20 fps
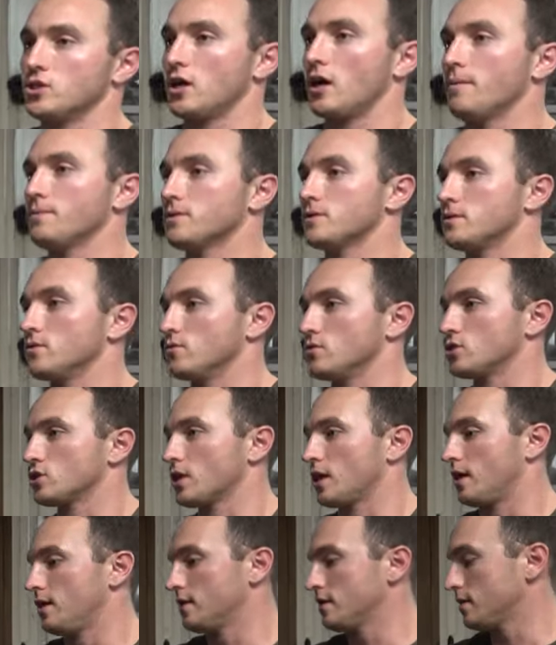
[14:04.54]
shops in Orange
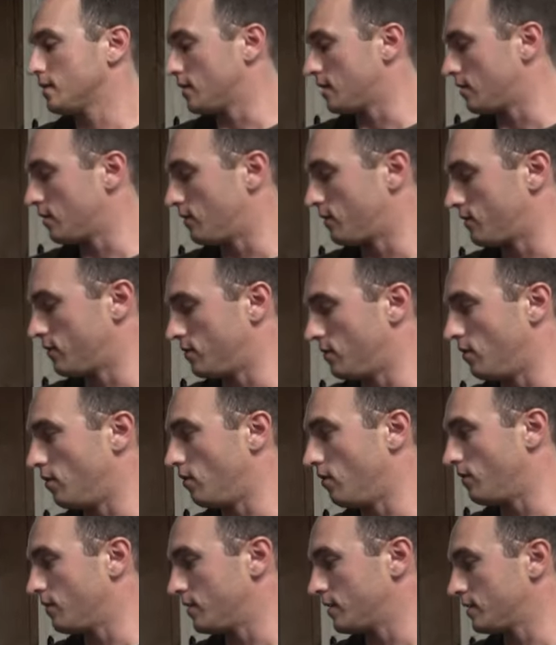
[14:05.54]
County. I don't know if you
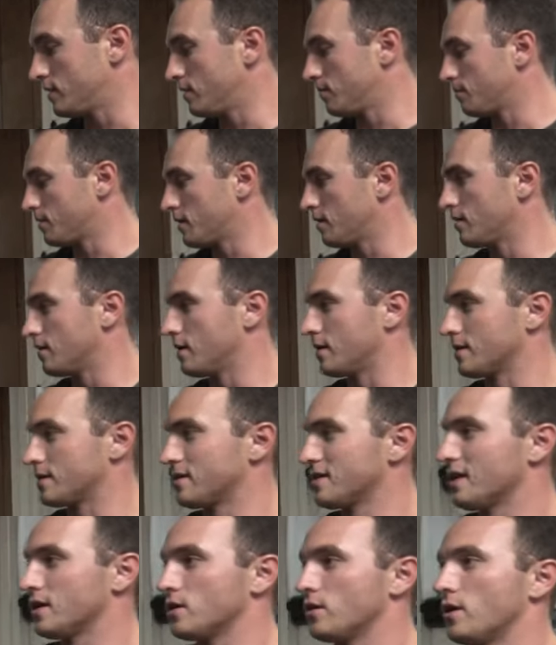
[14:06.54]
know of any up there. They're like,
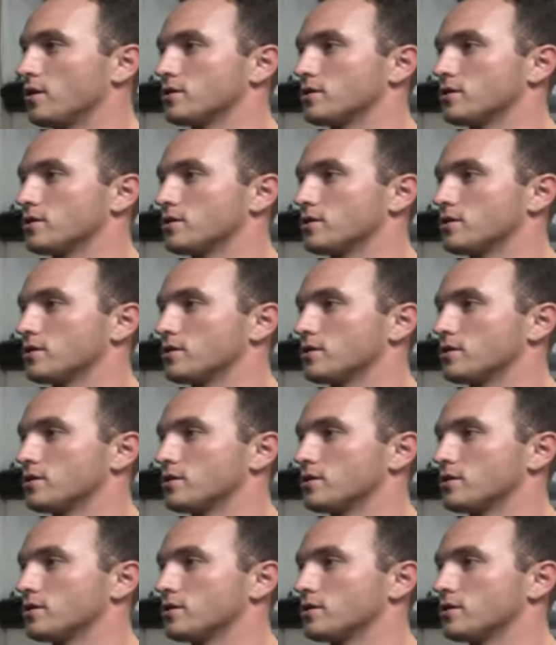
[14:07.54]
you gotta go